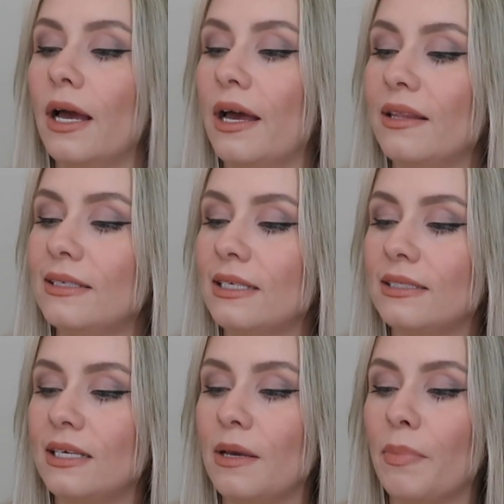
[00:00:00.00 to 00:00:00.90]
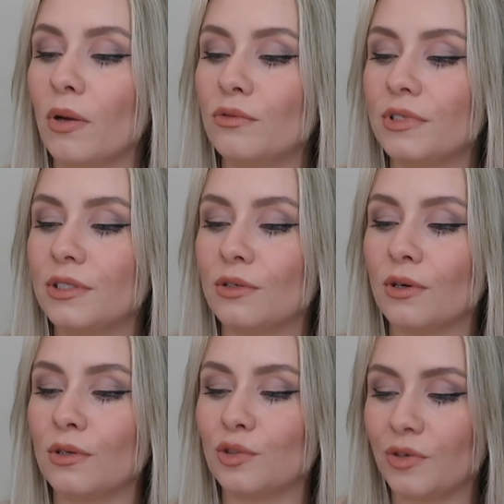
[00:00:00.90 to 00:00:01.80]
This is the Bond
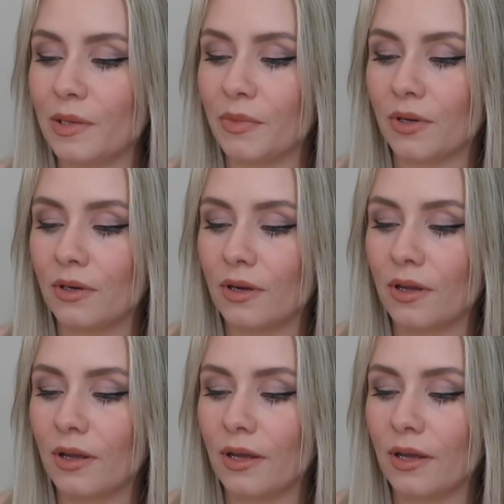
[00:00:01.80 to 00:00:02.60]
Restore Treatment,